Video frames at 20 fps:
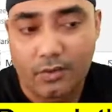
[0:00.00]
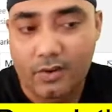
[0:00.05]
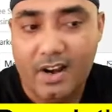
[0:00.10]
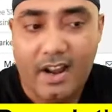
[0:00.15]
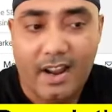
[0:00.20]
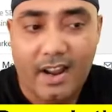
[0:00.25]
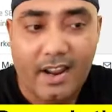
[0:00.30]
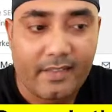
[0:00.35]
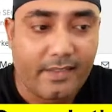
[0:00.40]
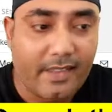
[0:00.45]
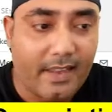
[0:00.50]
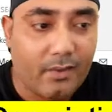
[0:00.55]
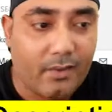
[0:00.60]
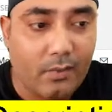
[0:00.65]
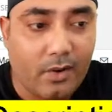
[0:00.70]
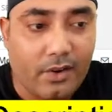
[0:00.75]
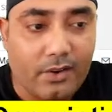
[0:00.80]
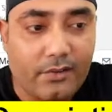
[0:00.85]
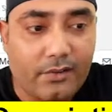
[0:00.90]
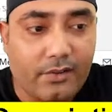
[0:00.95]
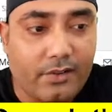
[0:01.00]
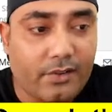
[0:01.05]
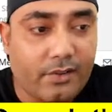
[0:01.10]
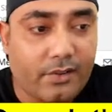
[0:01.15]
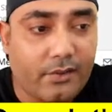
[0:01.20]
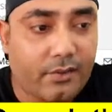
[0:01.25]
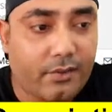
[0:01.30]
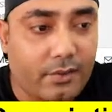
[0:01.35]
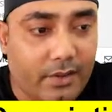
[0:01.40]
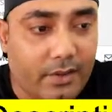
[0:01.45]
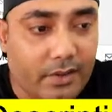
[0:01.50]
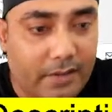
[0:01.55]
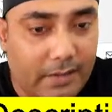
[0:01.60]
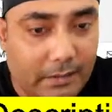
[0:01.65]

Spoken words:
and then what you need to do is